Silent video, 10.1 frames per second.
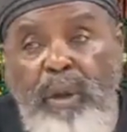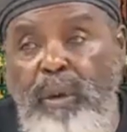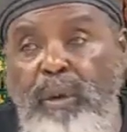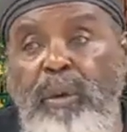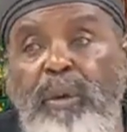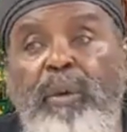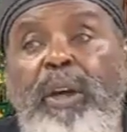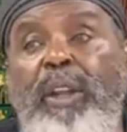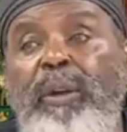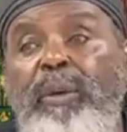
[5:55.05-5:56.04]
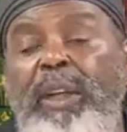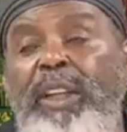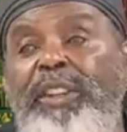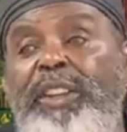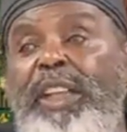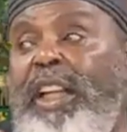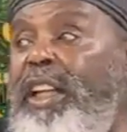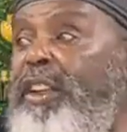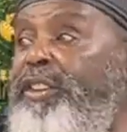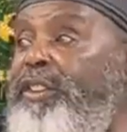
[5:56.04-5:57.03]
whether we tell
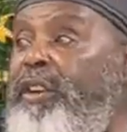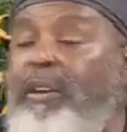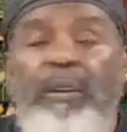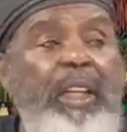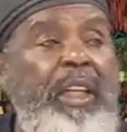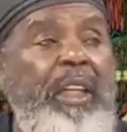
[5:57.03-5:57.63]
the story